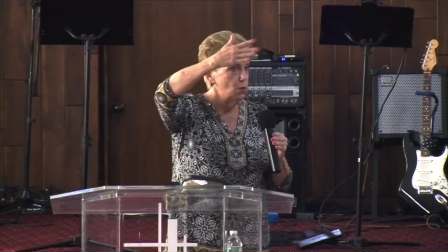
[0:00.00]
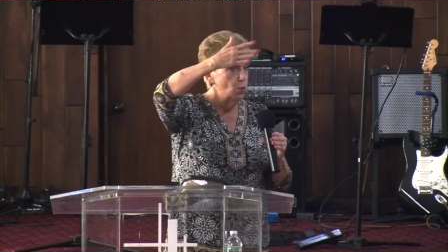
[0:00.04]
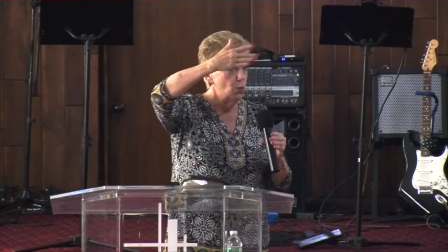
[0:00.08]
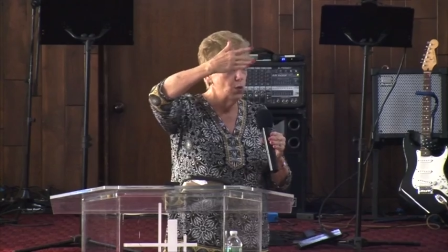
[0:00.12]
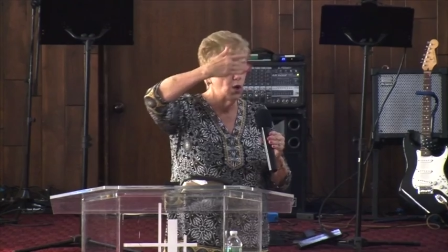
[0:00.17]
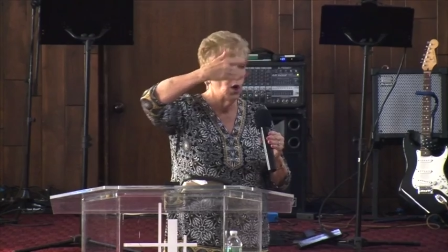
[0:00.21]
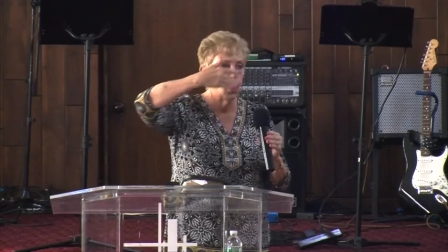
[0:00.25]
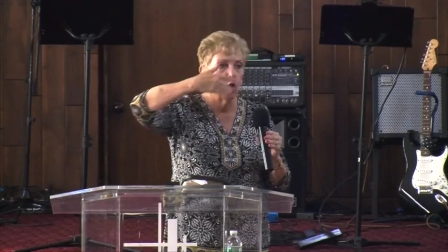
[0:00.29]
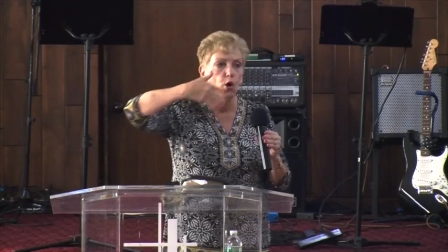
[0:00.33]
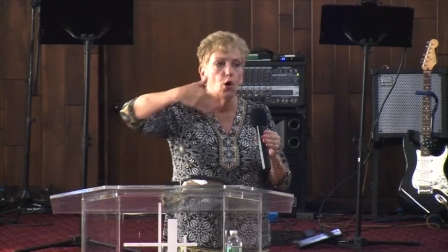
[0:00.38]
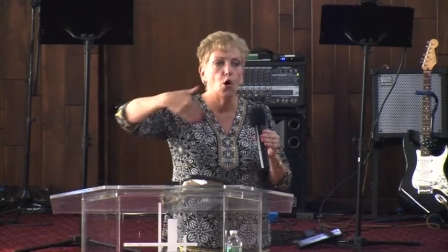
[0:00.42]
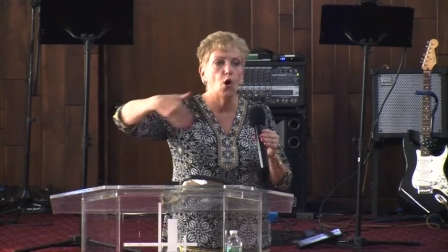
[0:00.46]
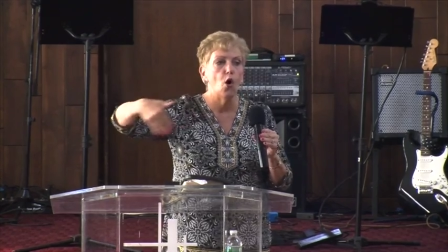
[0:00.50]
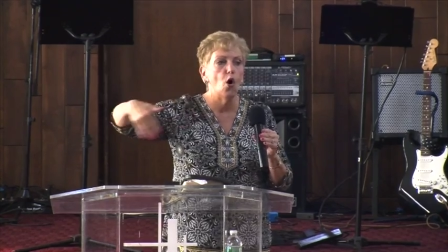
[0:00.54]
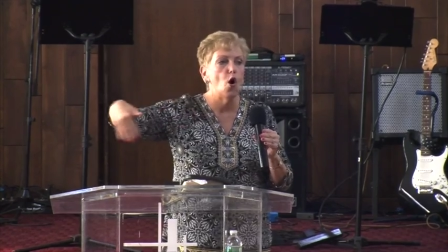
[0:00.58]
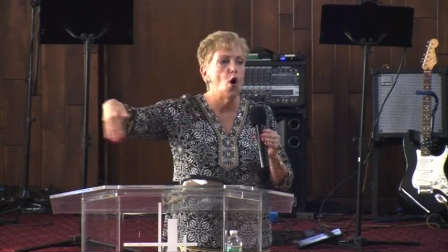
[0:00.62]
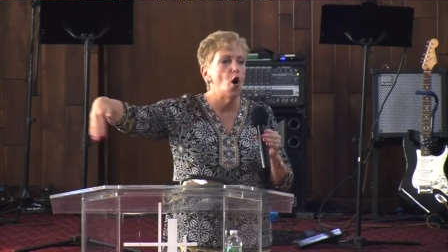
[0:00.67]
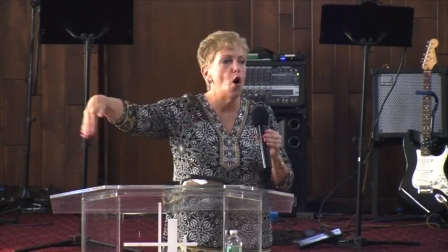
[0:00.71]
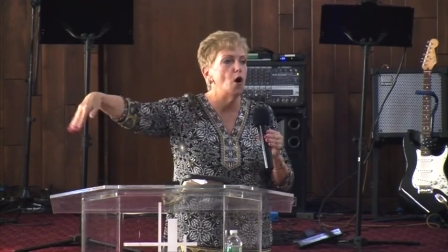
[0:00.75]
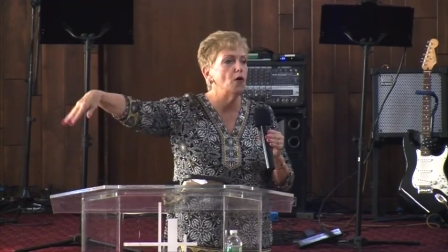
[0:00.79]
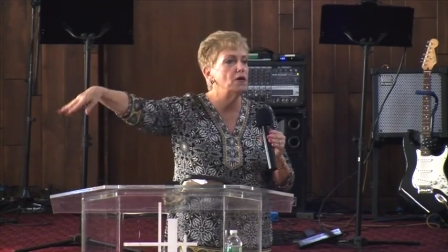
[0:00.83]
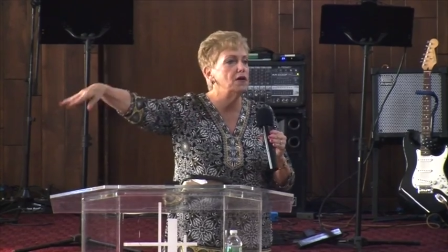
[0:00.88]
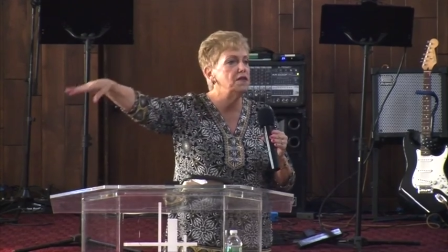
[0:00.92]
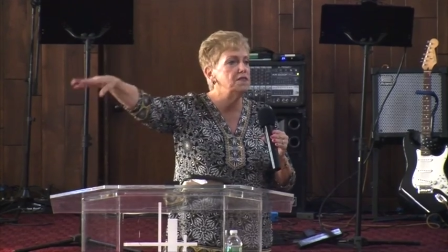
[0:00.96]
We are
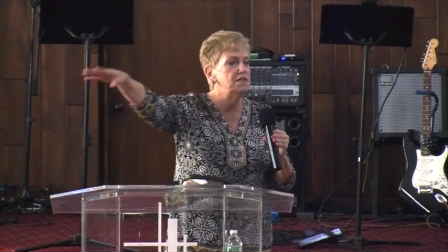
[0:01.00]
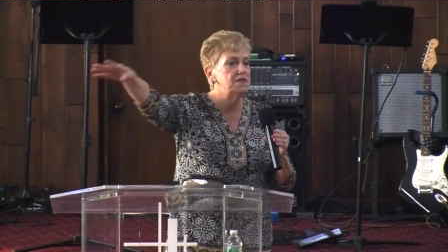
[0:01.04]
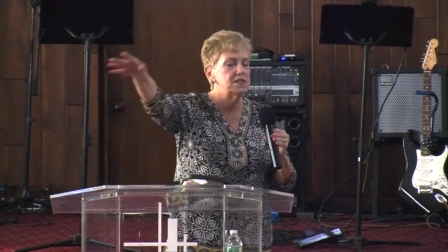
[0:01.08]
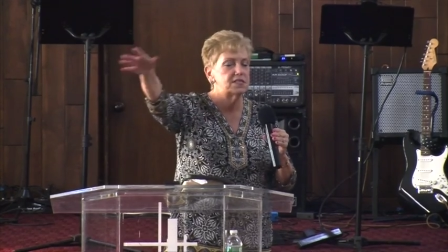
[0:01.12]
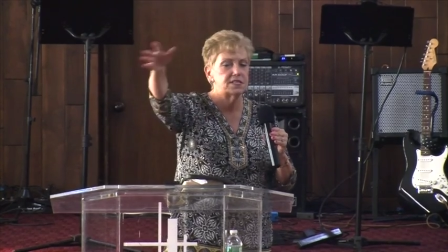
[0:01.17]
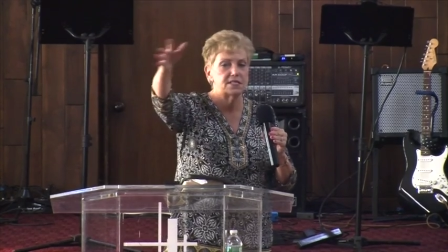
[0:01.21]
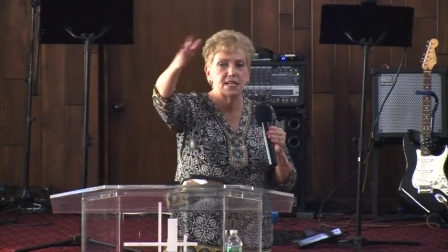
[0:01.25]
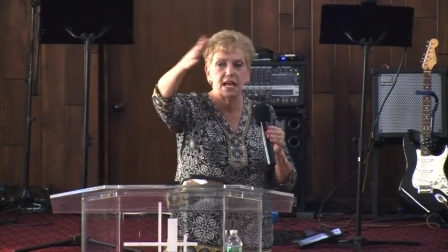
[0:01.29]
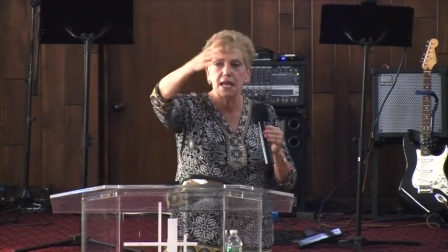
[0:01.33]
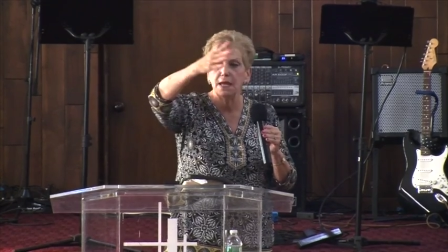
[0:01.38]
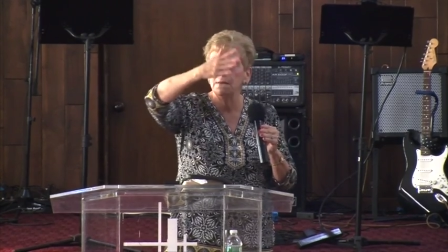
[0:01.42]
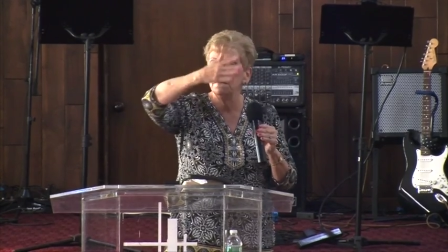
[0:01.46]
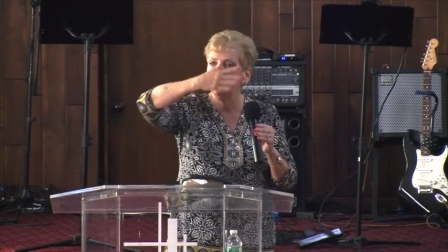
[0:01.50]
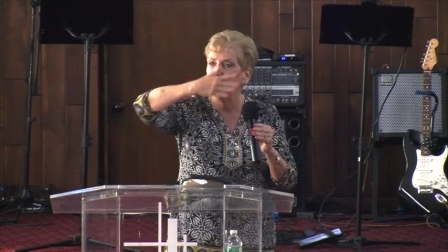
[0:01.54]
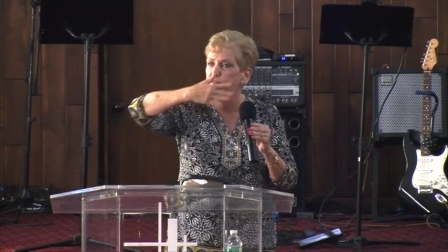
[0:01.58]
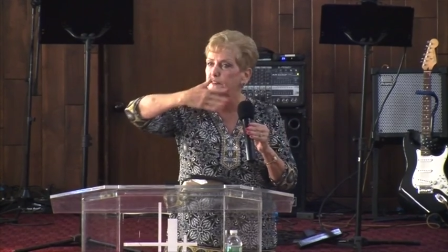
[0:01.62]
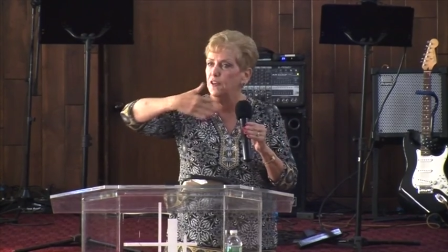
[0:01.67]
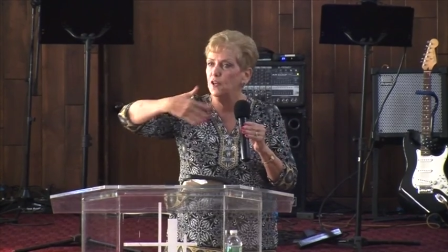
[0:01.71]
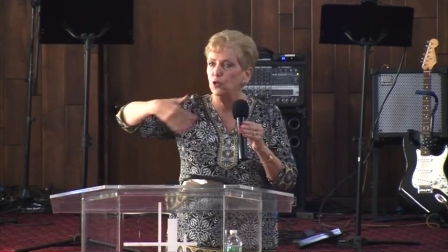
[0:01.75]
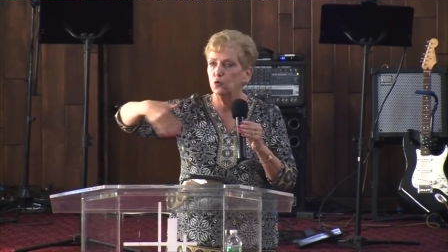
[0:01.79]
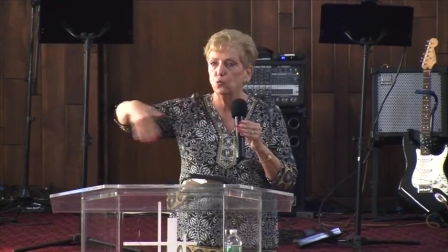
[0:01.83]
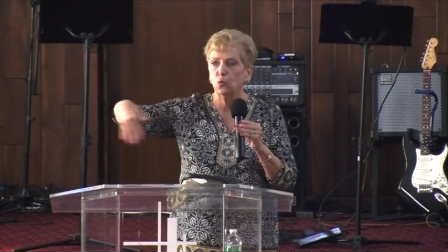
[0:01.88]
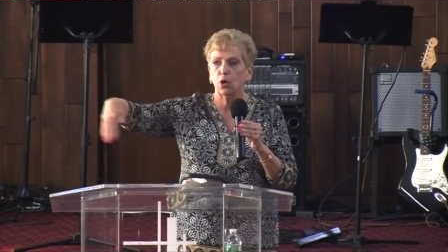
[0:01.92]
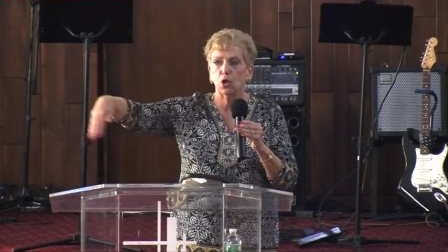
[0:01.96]
all in the same
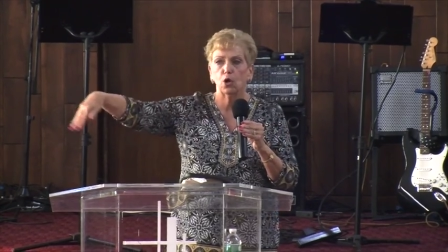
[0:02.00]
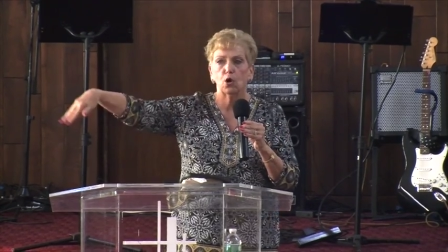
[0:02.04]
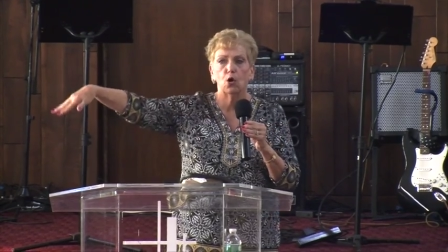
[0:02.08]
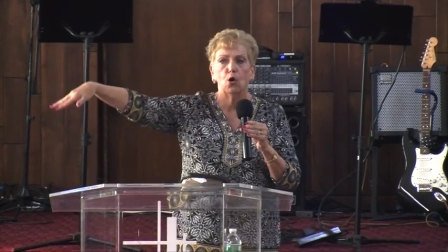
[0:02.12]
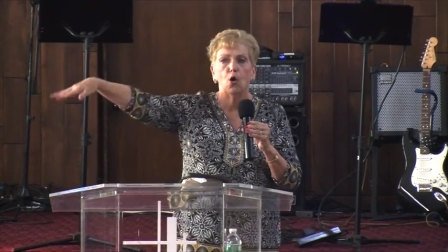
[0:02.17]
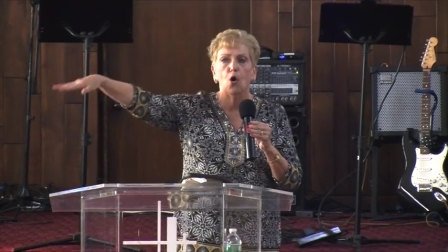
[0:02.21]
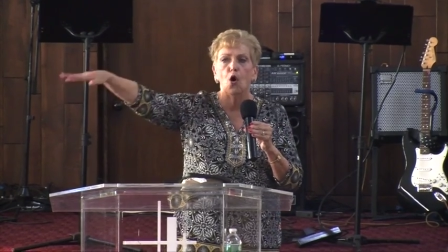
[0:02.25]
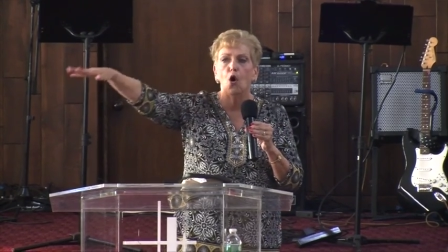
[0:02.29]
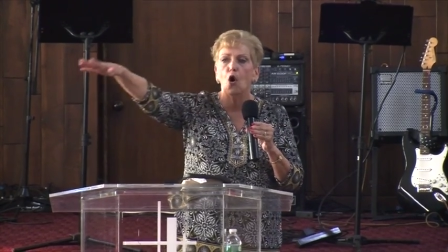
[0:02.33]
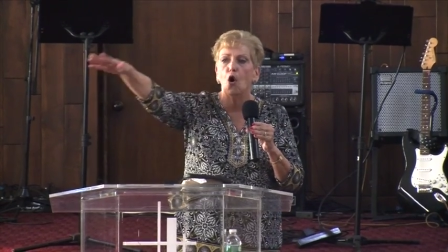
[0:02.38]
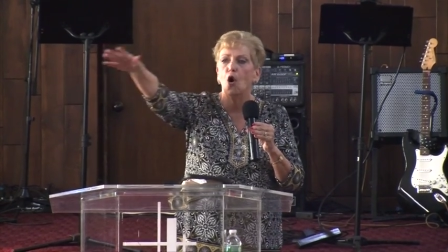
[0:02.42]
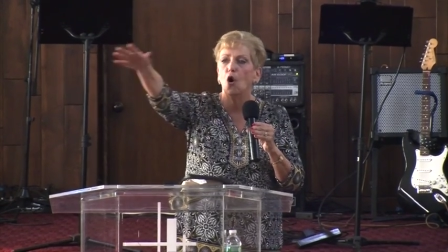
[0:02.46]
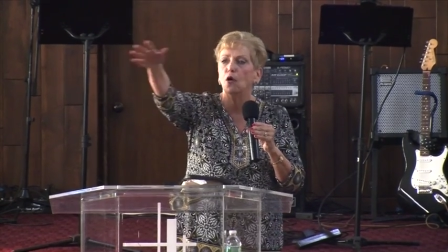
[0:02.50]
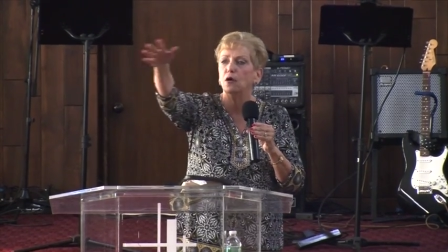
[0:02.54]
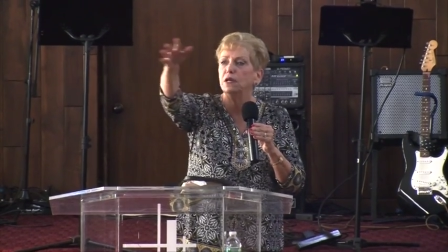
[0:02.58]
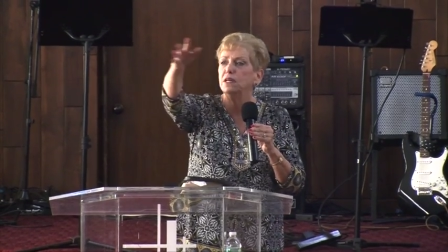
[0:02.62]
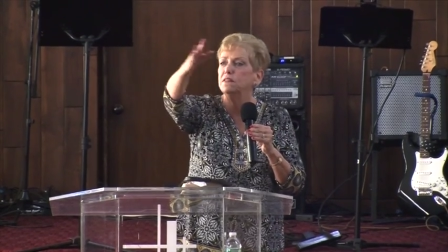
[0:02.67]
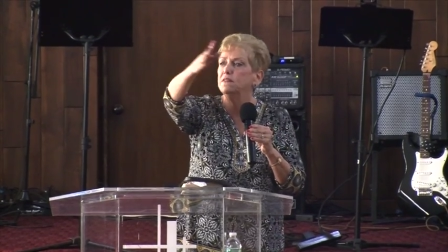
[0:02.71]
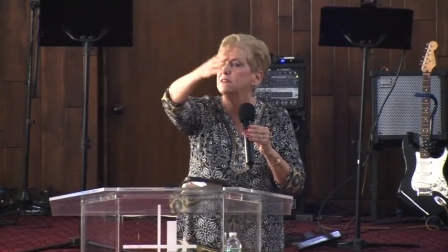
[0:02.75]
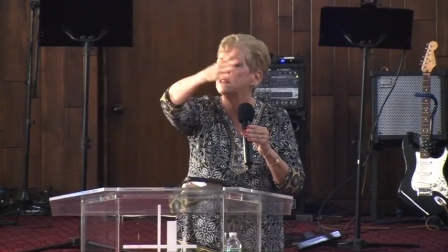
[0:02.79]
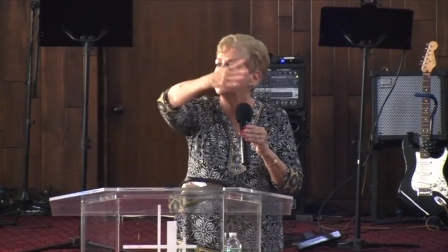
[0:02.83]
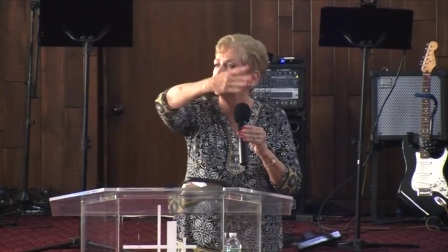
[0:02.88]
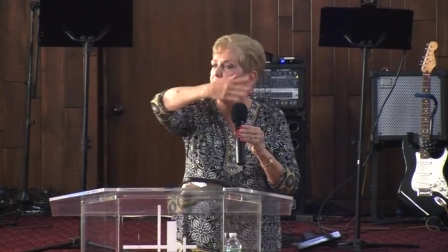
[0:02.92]
field. We are all in the